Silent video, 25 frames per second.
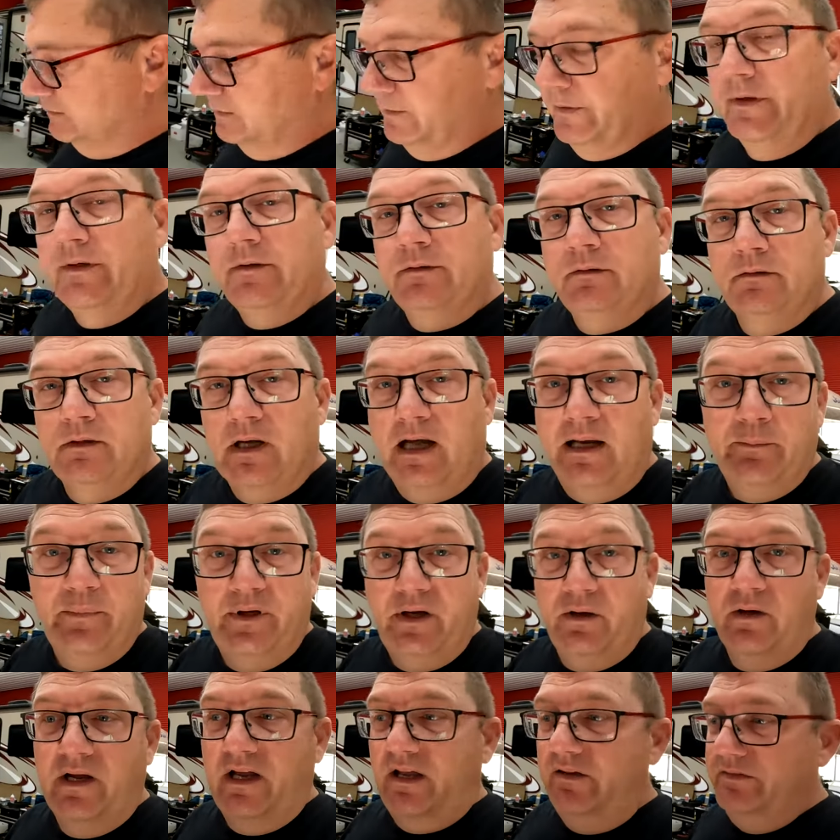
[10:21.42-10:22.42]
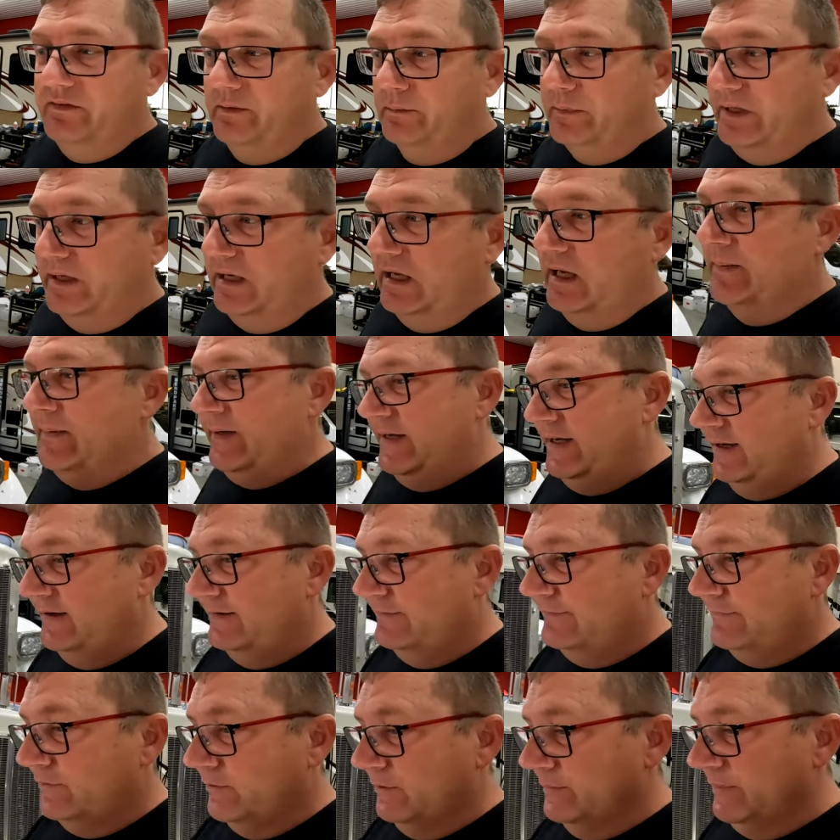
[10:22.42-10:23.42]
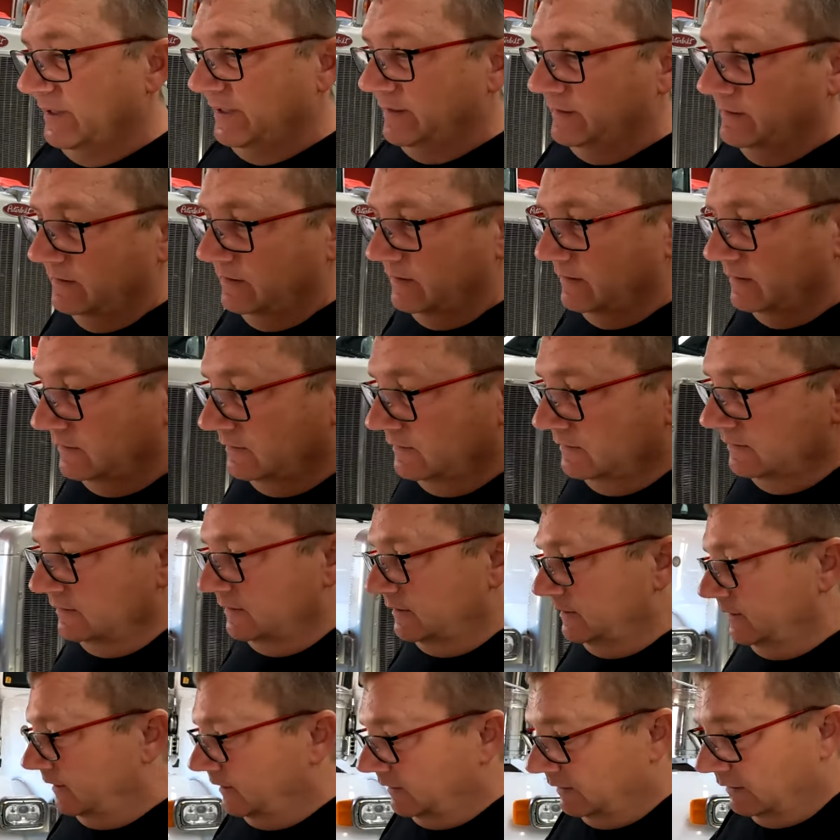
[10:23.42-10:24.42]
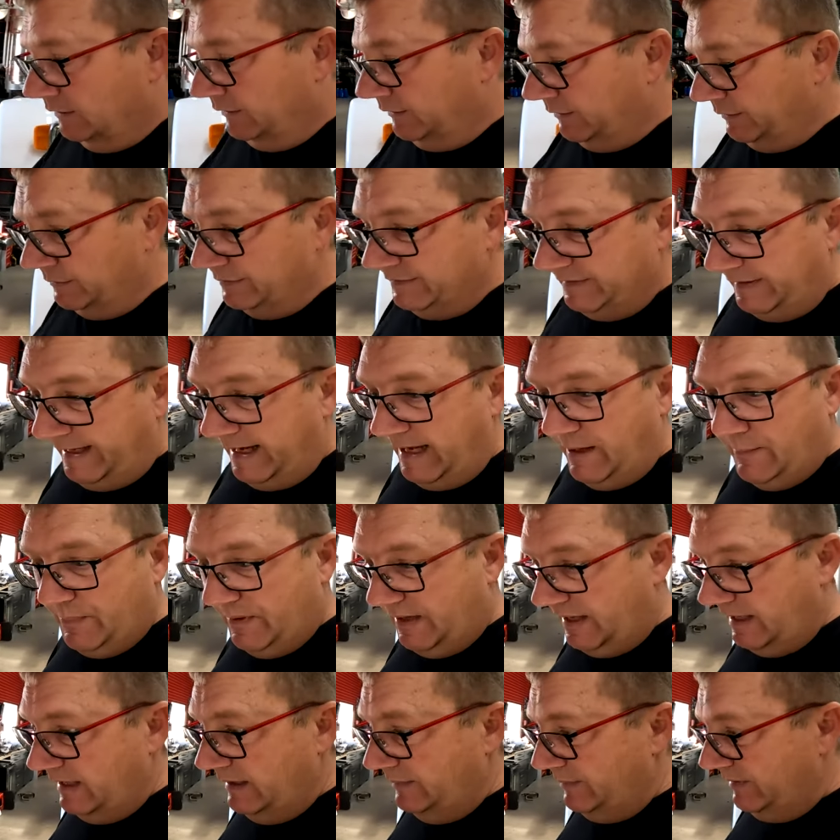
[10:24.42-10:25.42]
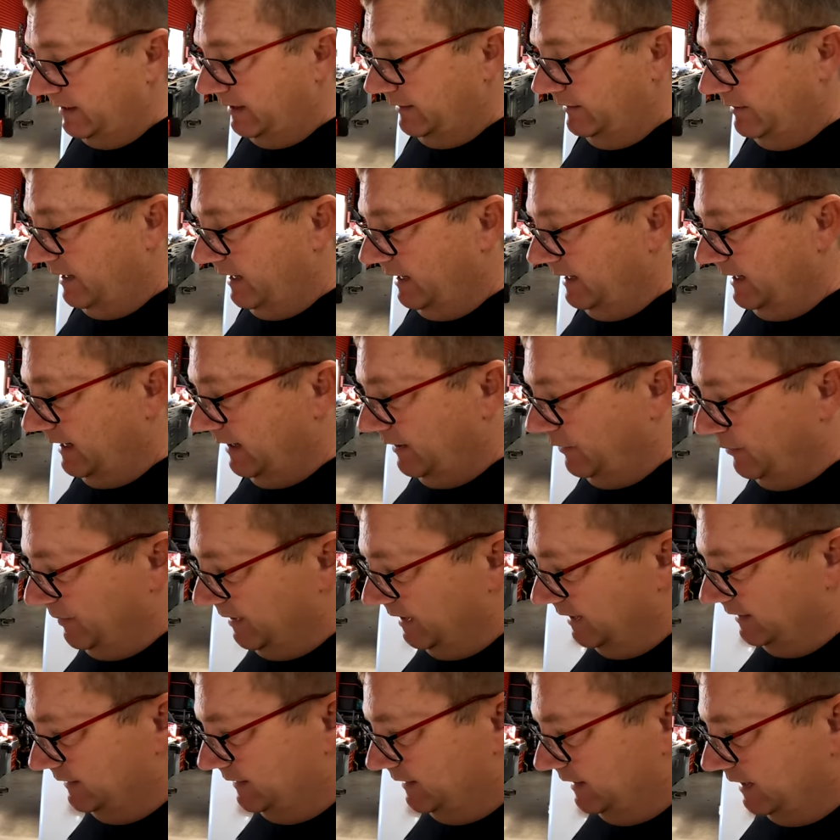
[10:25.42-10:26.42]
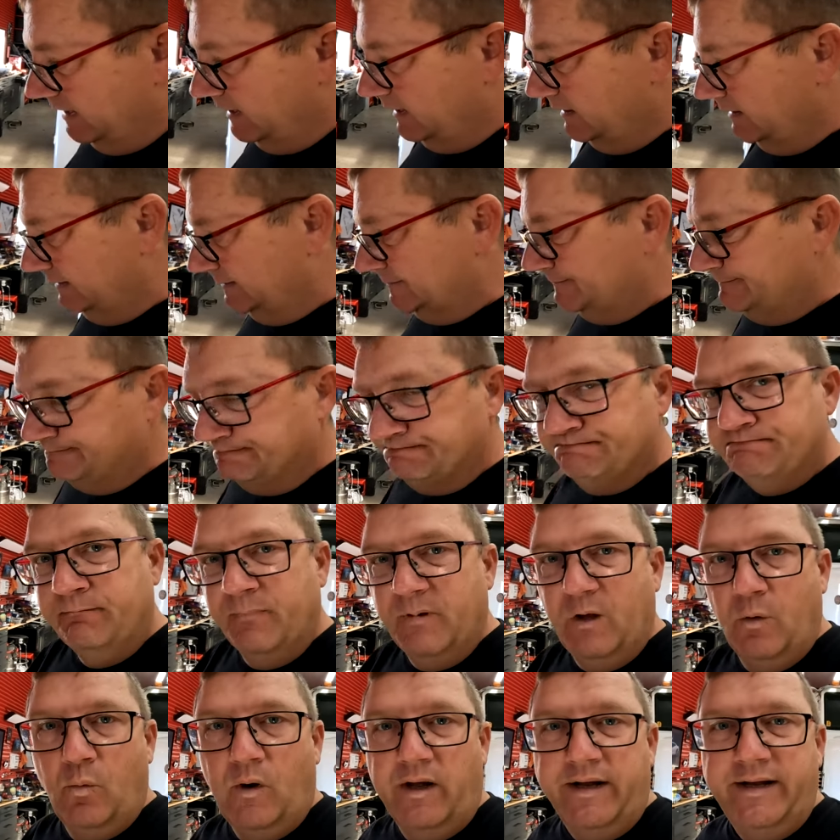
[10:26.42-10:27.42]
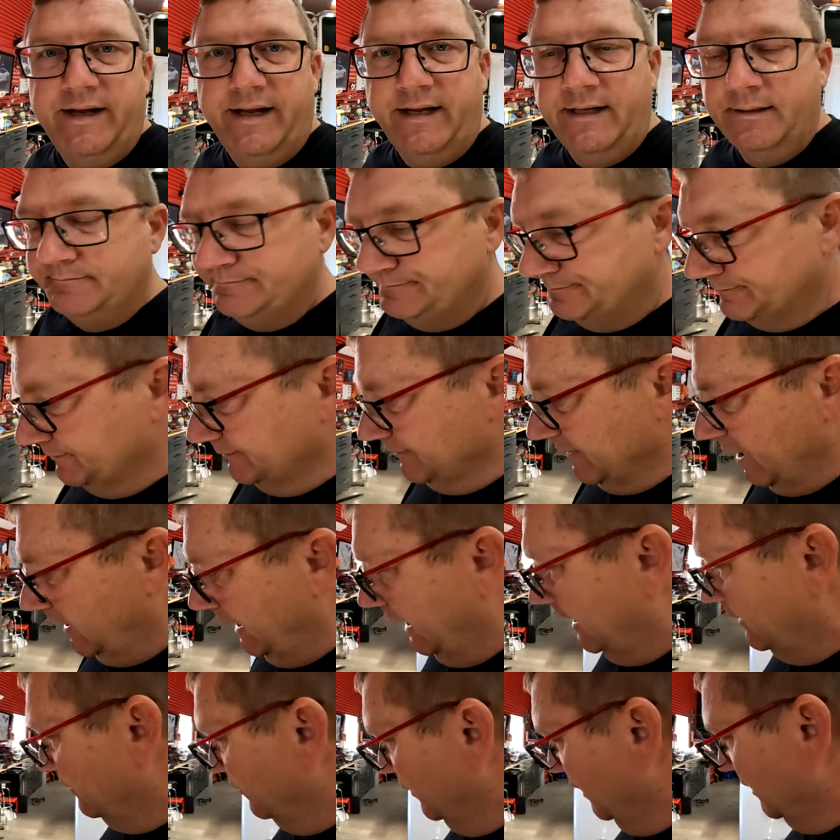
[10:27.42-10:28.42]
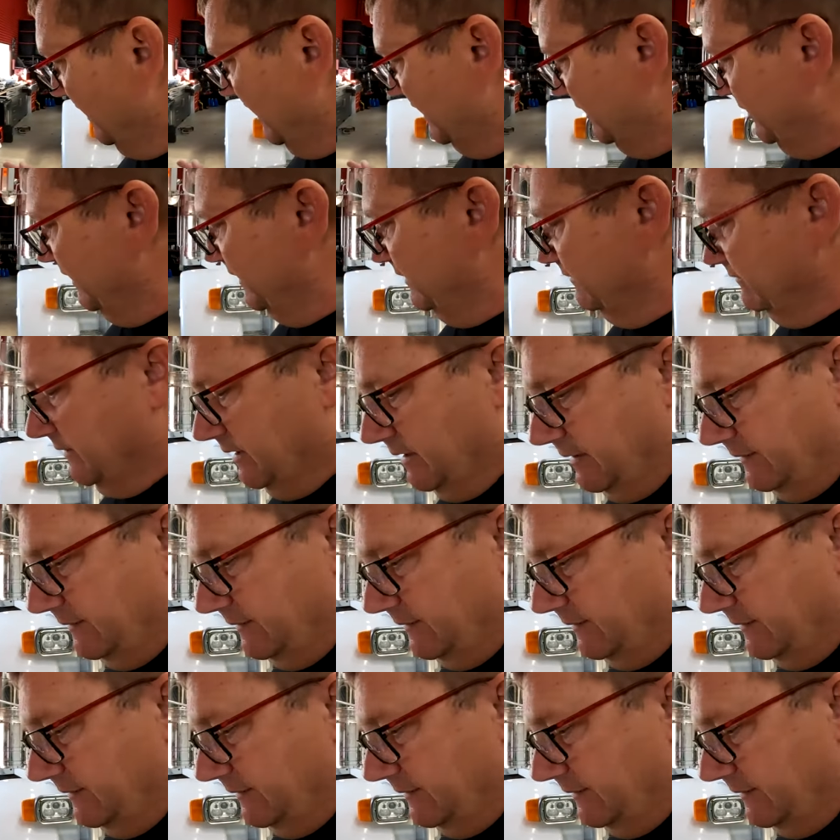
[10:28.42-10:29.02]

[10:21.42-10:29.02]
Although I'd be okay if somebody came and did it for me. Lord knows I can't pay anybody right now, but one day. Okay, what am I doing?